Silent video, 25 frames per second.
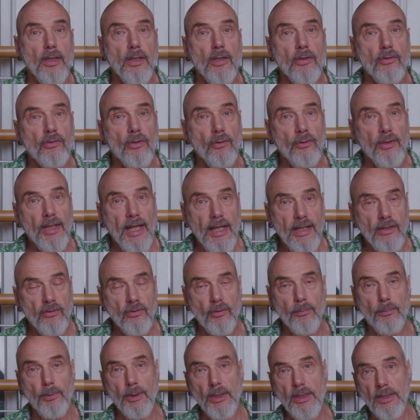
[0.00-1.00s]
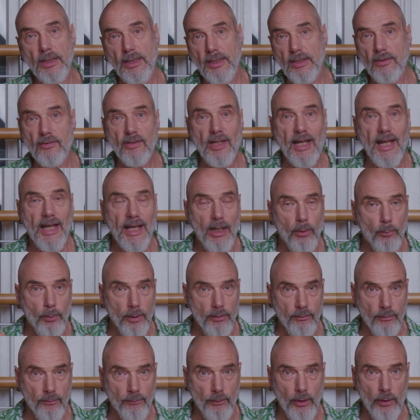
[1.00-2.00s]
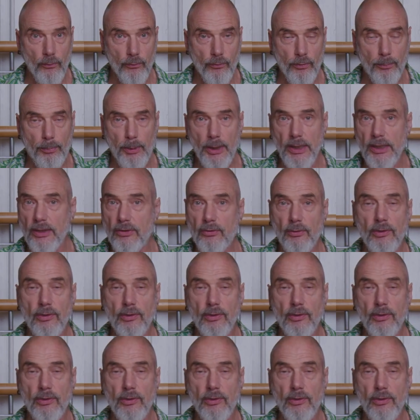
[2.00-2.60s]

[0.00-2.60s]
So nasal breathing is how we've evolved to breathe.